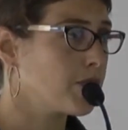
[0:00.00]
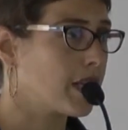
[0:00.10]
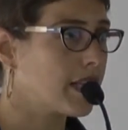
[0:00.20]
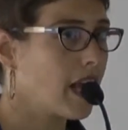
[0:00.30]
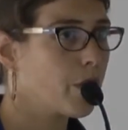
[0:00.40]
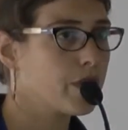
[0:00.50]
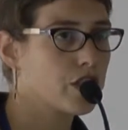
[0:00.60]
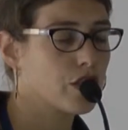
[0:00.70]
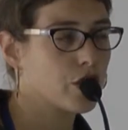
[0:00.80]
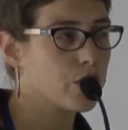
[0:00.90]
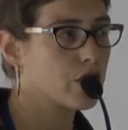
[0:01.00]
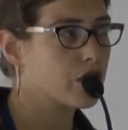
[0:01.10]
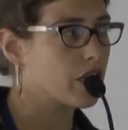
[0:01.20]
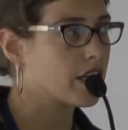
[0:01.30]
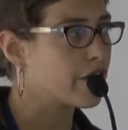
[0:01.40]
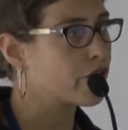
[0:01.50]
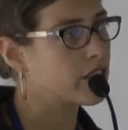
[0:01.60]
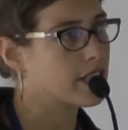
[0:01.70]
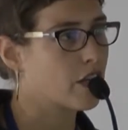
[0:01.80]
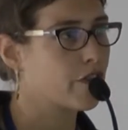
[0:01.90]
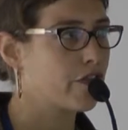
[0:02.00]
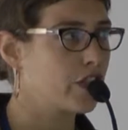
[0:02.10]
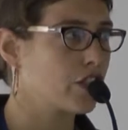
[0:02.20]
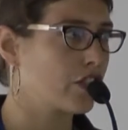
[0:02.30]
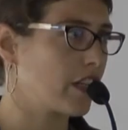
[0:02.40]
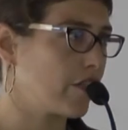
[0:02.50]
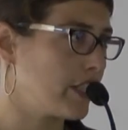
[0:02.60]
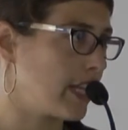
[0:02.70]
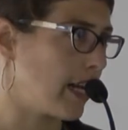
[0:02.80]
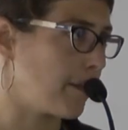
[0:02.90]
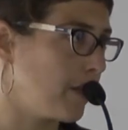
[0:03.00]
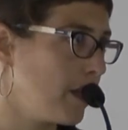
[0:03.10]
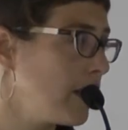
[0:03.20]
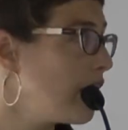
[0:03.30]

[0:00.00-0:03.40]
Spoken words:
but now we just used a different set of features every time.